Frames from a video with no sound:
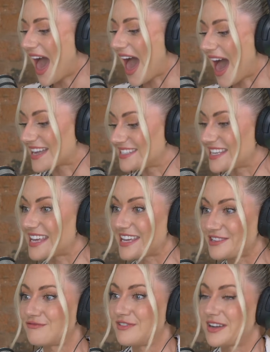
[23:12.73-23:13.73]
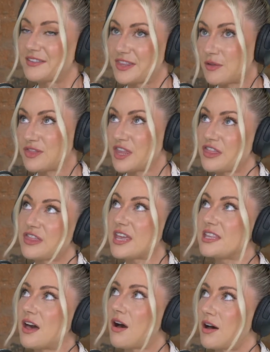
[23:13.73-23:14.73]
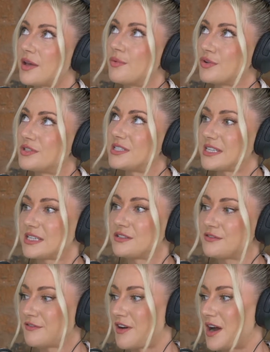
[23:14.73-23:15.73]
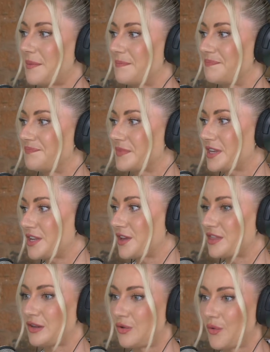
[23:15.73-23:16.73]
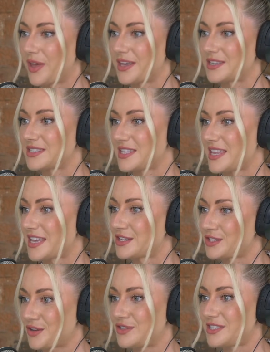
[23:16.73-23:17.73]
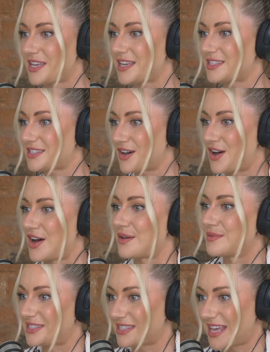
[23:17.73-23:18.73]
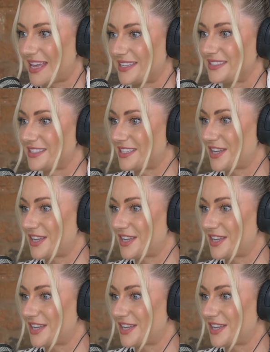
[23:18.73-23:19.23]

And it is the thing that I wanted from, the lawyers and the associates that I was then,